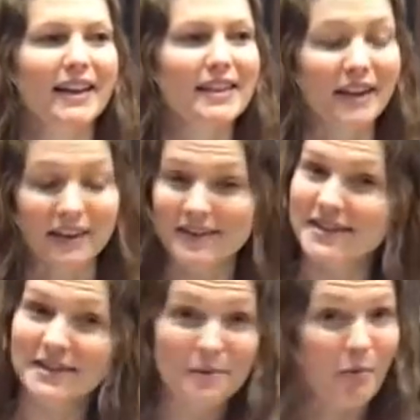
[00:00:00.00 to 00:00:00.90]
There's
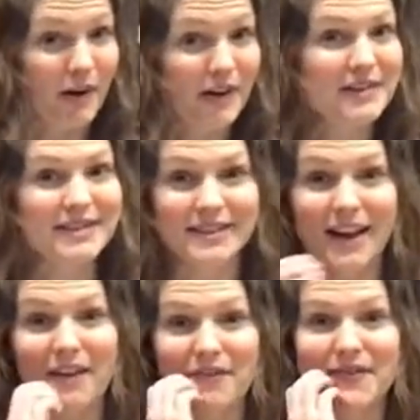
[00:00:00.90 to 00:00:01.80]
some weird
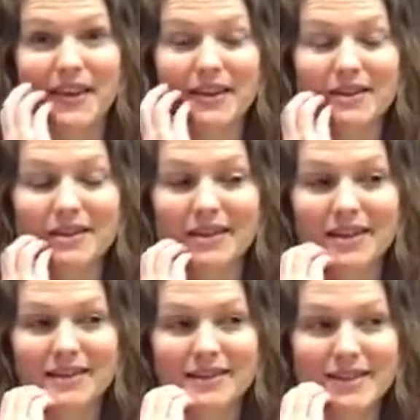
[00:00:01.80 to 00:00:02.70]
stuff that
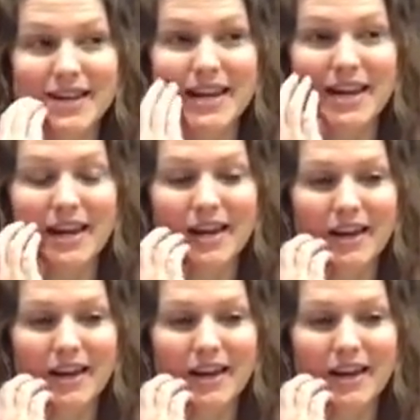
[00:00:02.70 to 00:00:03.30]
you see.